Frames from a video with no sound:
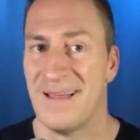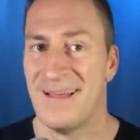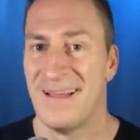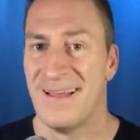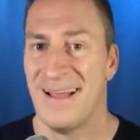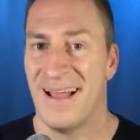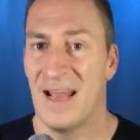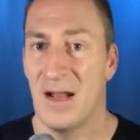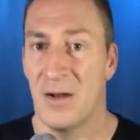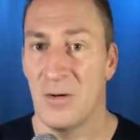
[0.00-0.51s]

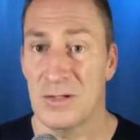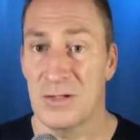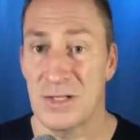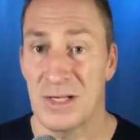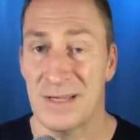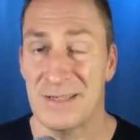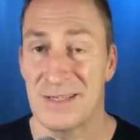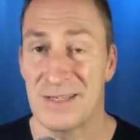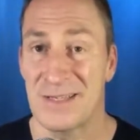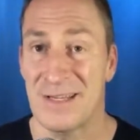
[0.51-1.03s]
And I'd also
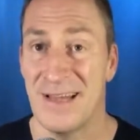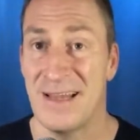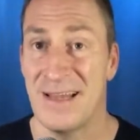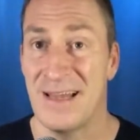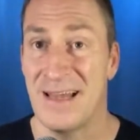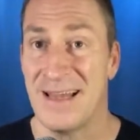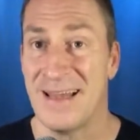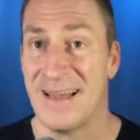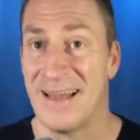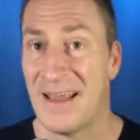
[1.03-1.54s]
like to say,
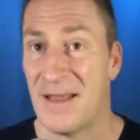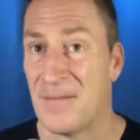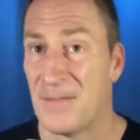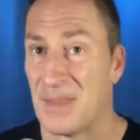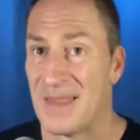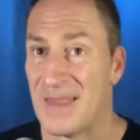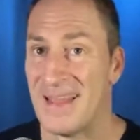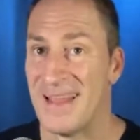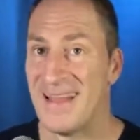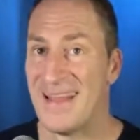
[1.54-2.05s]

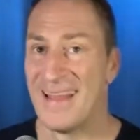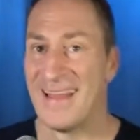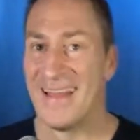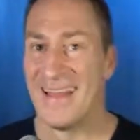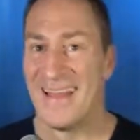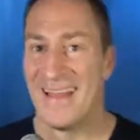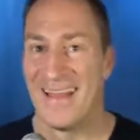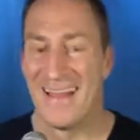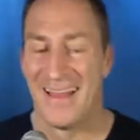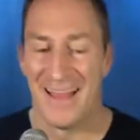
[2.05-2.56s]

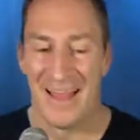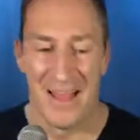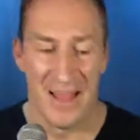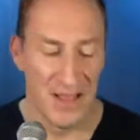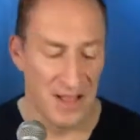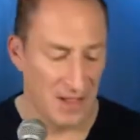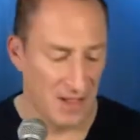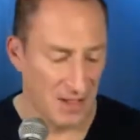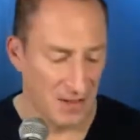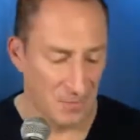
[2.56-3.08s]

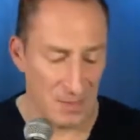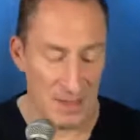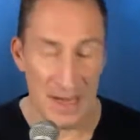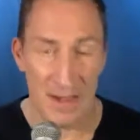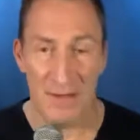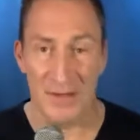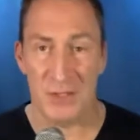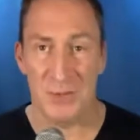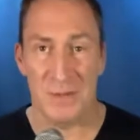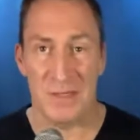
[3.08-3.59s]
right now
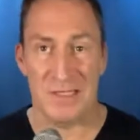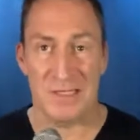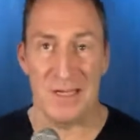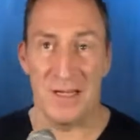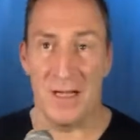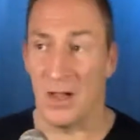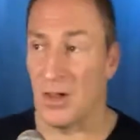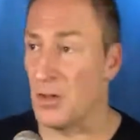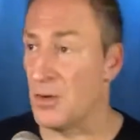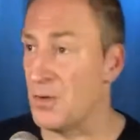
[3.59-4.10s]
I just want to say
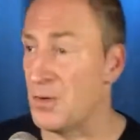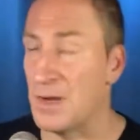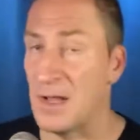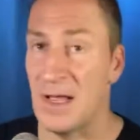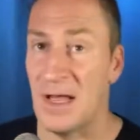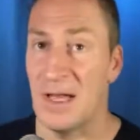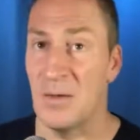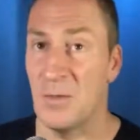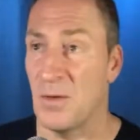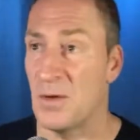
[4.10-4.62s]
hello to
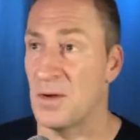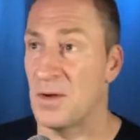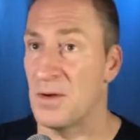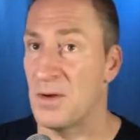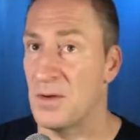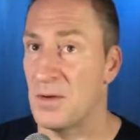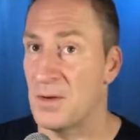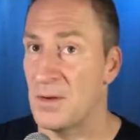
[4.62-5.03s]
anyone